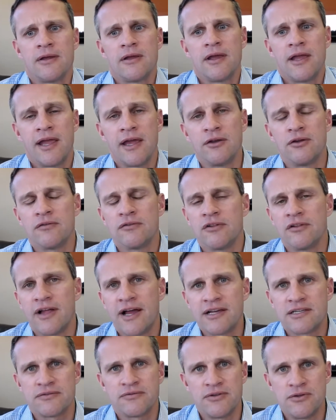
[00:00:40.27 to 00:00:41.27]
And over the
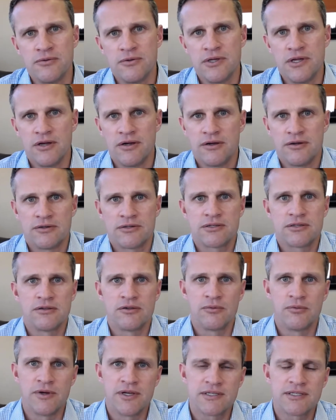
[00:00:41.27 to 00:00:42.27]
last few years, the
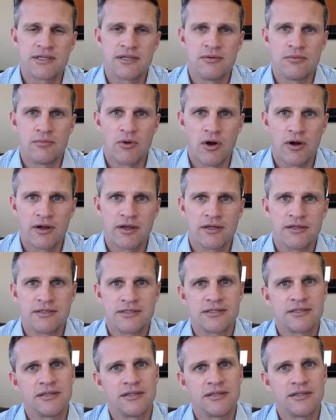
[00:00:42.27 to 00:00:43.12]
risk in markets